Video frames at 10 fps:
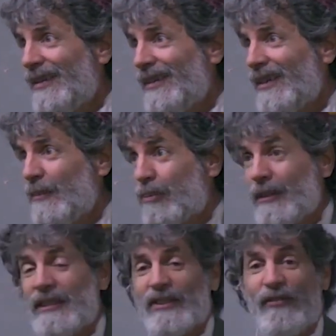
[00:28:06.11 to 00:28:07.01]
The
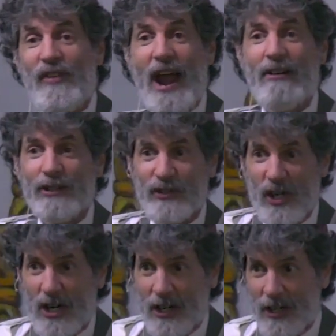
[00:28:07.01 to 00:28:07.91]
princess of Pharaoh
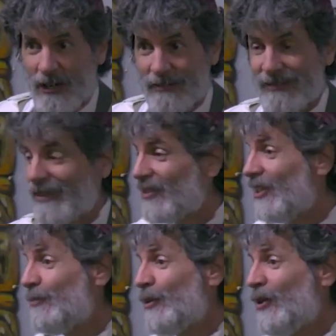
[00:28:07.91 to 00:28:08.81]
saw her and said,
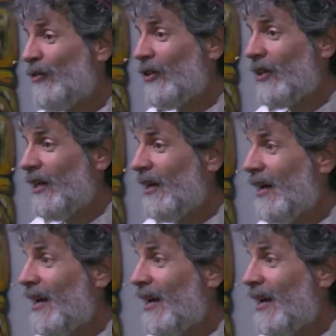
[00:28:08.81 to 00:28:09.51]
She's beautiful.